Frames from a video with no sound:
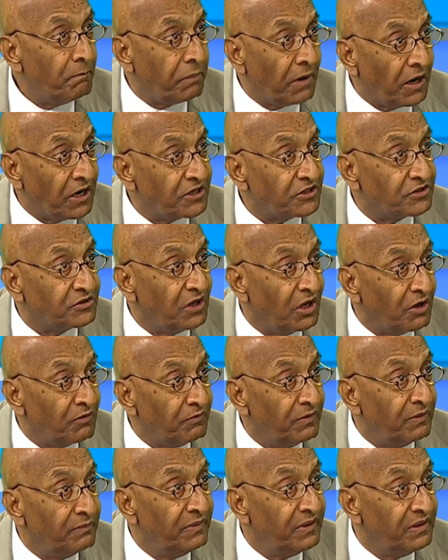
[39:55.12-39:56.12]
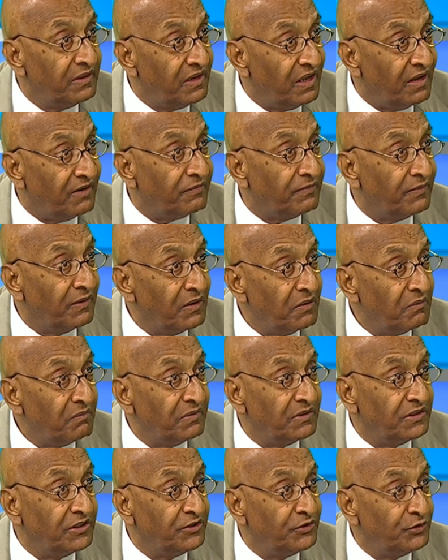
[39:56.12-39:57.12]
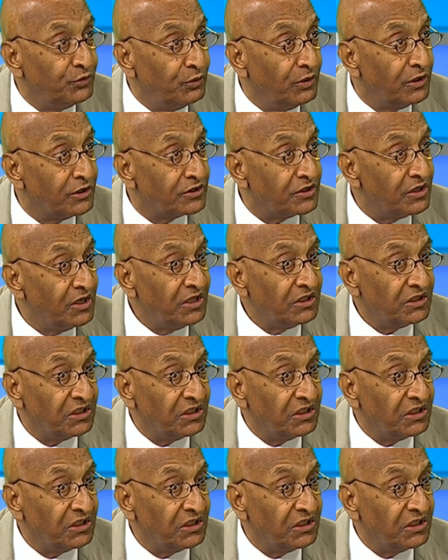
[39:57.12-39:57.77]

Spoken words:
Pakistan will be left with the U.S.